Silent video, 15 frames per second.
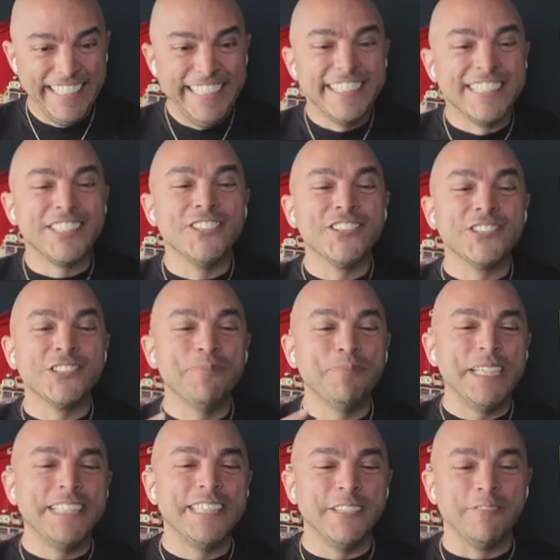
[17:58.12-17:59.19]
So there's a
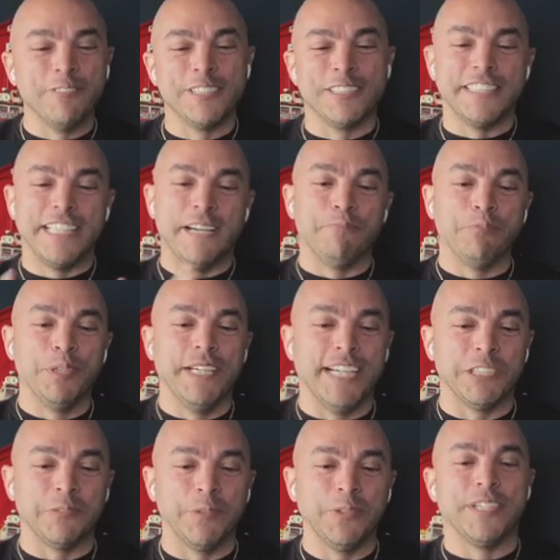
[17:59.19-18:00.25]
big difference in that
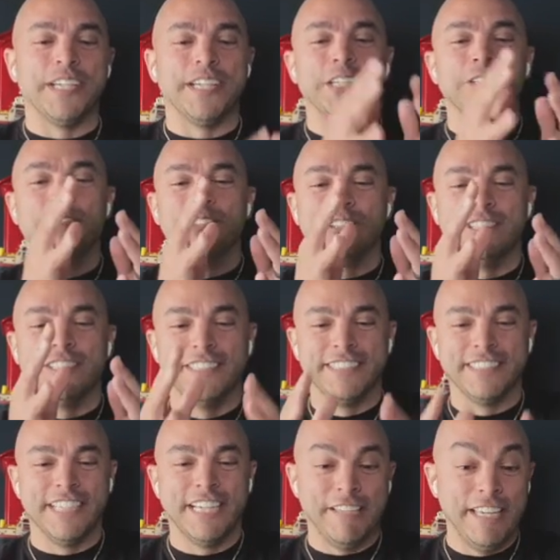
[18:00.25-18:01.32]
pre-hospital care versus
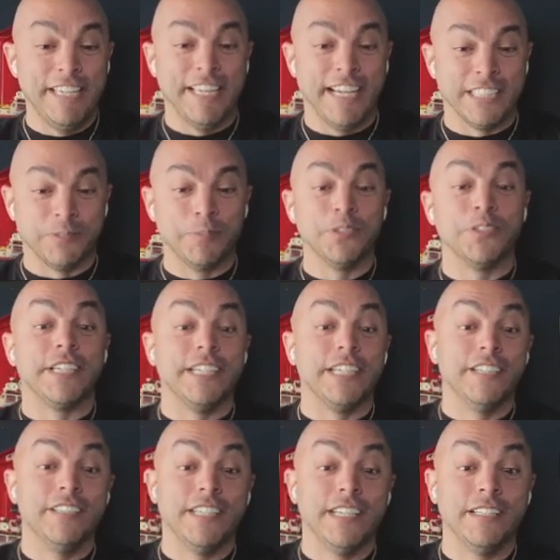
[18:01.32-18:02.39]
like in-hospital
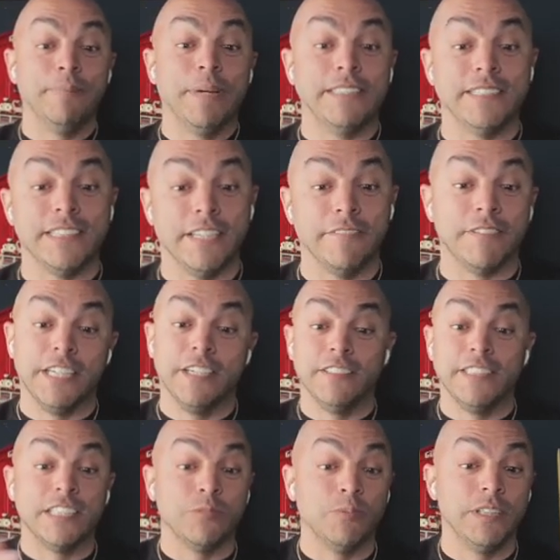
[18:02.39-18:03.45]
care and med staff care. And
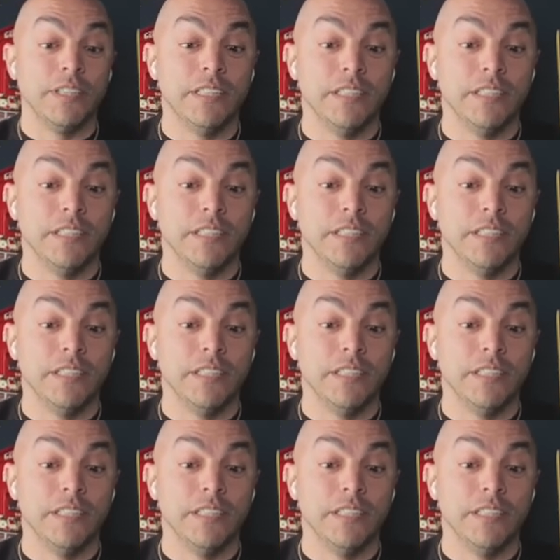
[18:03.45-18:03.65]
that's where the